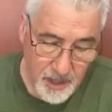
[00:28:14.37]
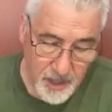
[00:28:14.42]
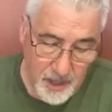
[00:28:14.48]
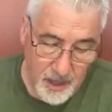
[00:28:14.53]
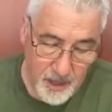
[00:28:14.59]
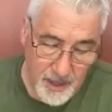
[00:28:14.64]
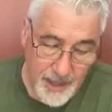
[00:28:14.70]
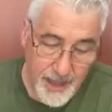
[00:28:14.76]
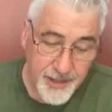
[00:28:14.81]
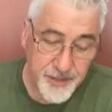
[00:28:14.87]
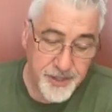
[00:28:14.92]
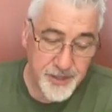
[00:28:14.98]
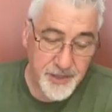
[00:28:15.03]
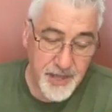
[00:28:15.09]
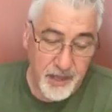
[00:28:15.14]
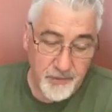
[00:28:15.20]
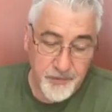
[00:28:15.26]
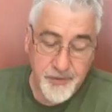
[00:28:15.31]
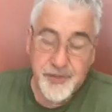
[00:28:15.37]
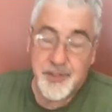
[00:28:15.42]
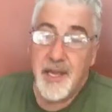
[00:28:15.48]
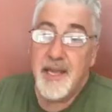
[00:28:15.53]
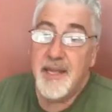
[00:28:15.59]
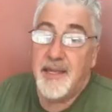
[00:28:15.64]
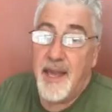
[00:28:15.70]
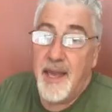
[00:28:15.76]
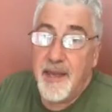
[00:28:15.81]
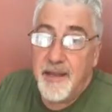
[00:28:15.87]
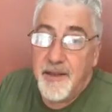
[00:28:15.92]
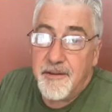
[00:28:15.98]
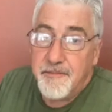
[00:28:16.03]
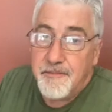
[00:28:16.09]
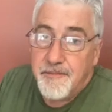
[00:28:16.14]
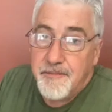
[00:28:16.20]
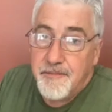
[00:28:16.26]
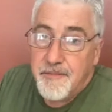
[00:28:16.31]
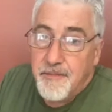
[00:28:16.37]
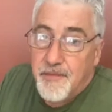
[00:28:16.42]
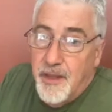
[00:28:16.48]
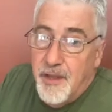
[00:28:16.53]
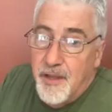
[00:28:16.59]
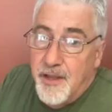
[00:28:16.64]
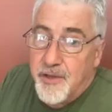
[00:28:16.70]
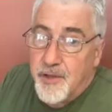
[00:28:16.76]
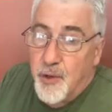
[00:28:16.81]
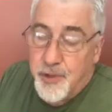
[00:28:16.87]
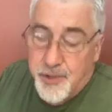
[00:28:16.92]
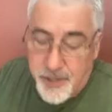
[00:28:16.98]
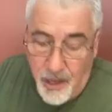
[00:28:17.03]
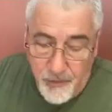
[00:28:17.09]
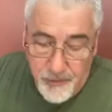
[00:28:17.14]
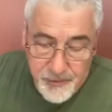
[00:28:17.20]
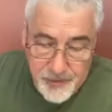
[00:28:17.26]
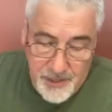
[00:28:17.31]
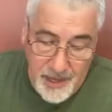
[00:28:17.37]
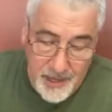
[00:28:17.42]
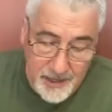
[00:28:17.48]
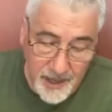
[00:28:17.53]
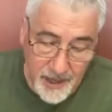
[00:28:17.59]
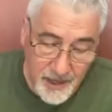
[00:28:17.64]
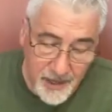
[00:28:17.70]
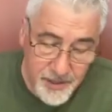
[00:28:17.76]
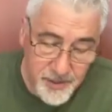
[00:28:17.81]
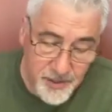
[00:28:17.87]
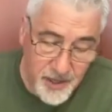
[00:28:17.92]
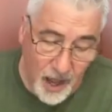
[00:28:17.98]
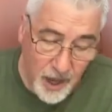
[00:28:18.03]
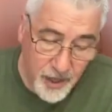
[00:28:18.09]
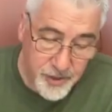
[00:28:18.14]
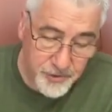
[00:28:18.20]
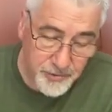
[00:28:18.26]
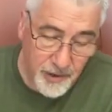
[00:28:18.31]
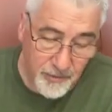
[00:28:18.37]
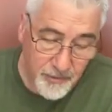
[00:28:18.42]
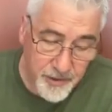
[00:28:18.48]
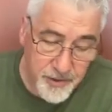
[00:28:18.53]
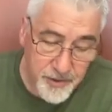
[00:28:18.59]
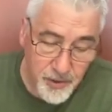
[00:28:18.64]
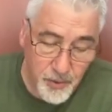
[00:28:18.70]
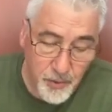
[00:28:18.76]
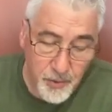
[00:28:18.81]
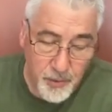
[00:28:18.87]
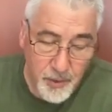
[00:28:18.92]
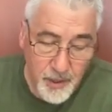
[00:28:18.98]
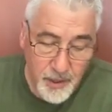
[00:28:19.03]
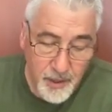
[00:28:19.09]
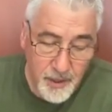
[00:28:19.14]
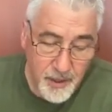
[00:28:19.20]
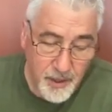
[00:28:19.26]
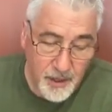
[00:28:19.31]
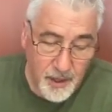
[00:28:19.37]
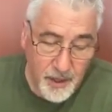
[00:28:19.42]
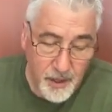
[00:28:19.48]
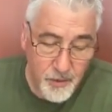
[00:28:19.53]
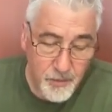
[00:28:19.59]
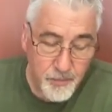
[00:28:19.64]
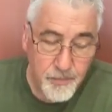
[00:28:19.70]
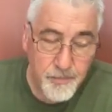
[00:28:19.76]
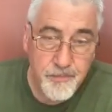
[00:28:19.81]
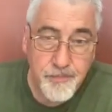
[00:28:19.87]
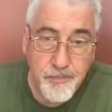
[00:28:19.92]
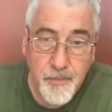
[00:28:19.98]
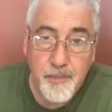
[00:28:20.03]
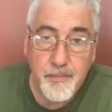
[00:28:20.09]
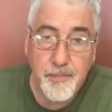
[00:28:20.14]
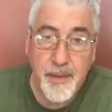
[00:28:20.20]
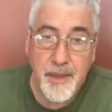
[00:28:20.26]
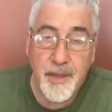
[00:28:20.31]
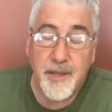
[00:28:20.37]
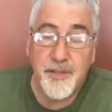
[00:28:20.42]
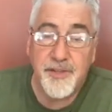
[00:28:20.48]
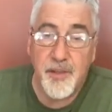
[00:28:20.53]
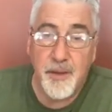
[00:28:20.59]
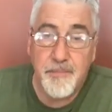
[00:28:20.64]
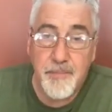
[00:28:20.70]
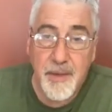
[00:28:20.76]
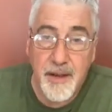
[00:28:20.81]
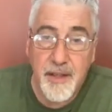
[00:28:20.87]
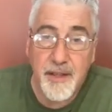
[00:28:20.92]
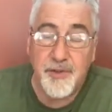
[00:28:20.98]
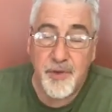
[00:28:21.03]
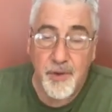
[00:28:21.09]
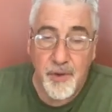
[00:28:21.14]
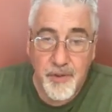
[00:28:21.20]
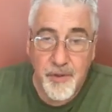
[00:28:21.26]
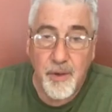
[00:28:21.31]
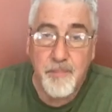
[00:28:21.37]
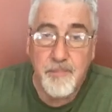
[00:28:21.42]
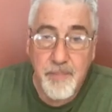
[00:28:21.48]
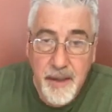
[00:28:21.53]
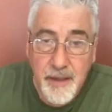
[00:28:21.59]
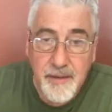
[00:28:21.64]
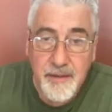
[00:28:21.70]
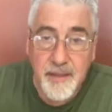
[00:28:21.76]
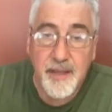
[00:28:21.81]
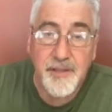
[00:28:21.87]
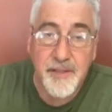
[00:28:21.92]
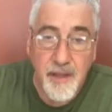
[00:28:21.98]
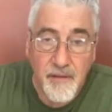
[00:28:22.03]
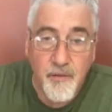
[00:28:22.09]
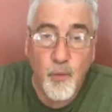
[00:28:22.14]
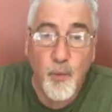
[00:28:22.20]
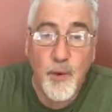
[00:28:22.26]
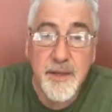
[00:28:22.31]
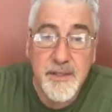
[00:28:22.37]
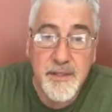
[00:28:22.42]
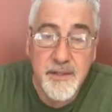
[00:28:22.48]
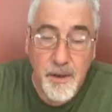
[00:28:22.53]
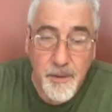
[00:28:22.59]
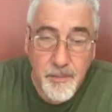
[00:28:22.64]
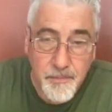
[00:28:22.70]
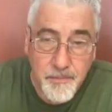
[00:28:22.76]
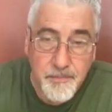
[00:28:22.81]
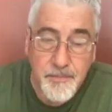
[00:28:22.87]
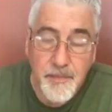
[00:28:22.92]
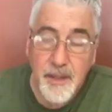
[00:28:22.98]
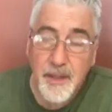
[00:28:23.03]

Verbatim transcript: Uh, and self seeking. So, self seeking is contrary to uh, being submitted to the meekness of wisdom,